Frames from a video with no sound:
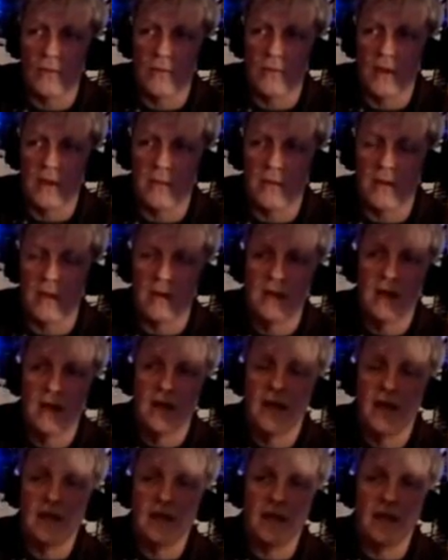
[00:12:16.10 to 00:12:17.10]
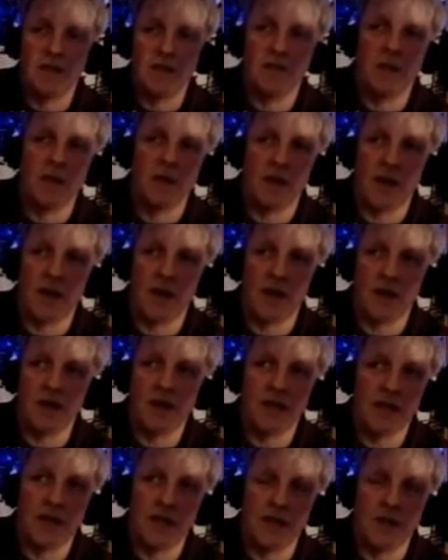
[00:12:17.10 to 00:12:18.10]
Primer, gave me the
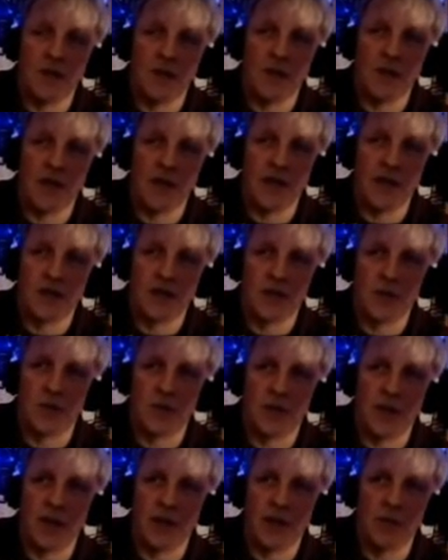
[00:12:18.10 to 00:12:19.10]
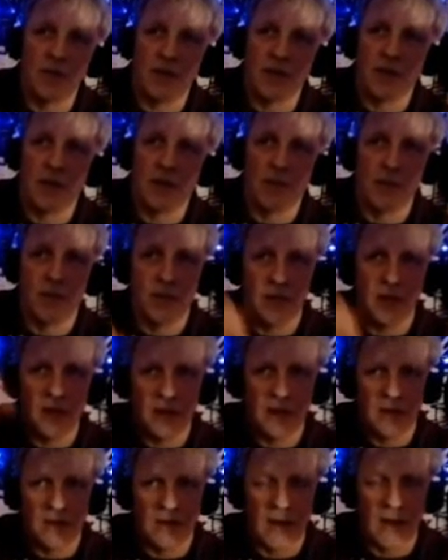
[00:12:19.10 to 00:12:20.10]
idea that the astral plane was a
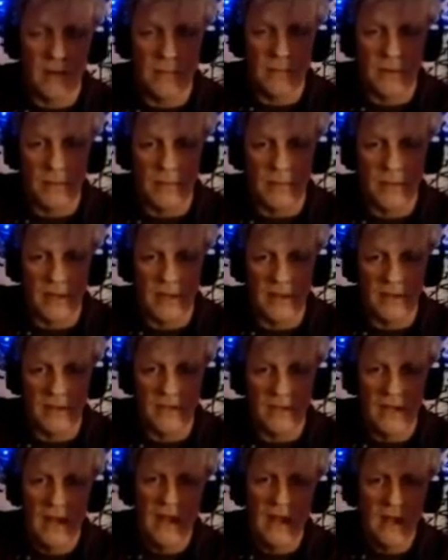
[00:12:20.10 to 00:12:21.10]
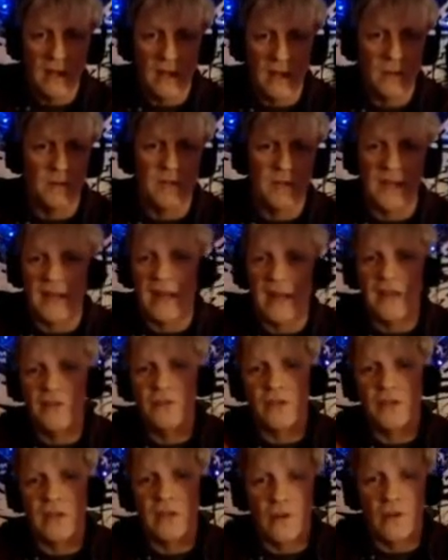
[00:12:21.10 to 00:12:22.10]
completely separate place. It was like
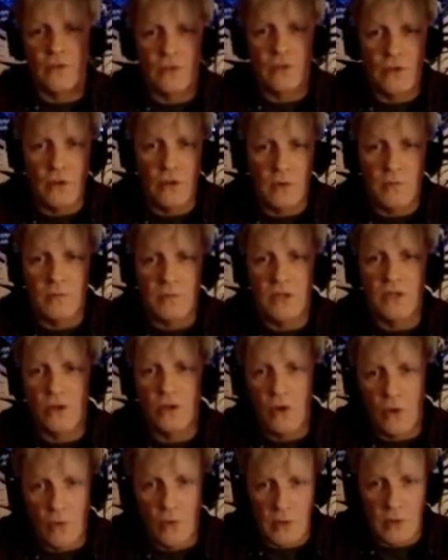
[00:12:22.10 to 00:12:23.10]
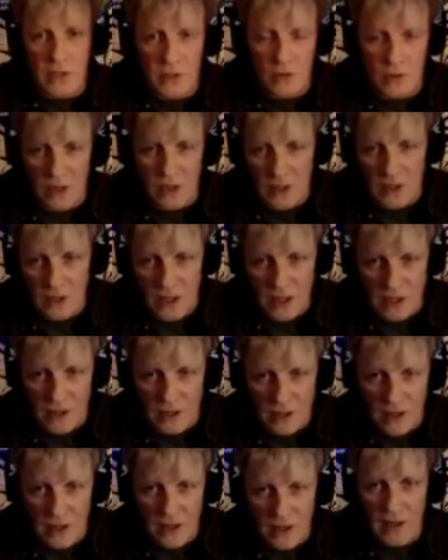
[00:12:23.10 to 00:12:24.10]
entering a room, you'd know when you were in
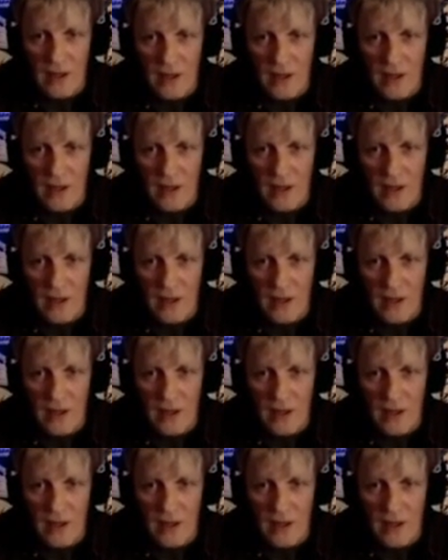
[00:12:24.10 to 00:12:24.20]
there.